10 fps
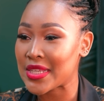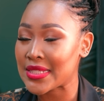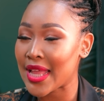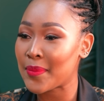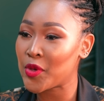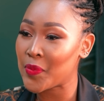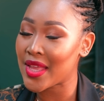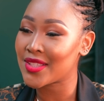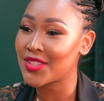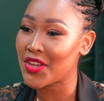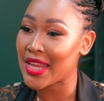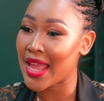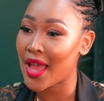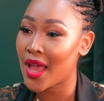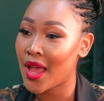She's like, Mpumi, it's
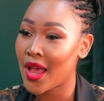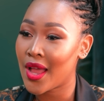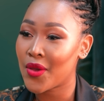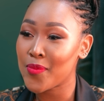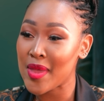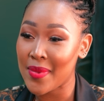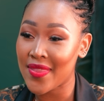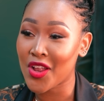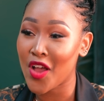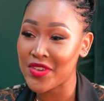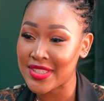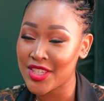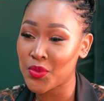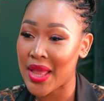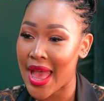Sonia. Remember the
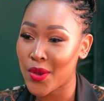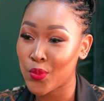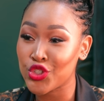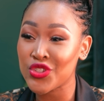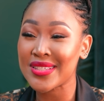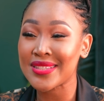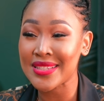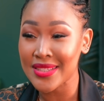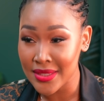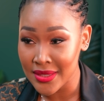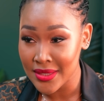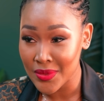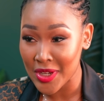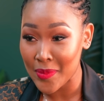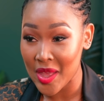conversation we had? Would you still
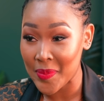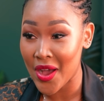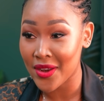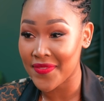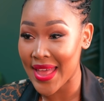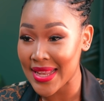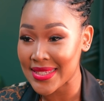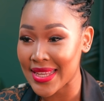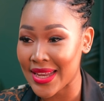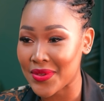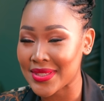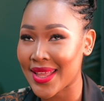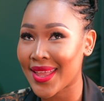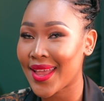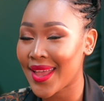want to be a part of that? And I was
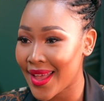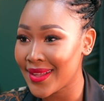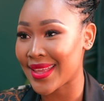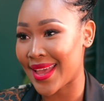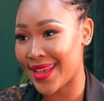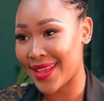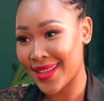like, hell yeah.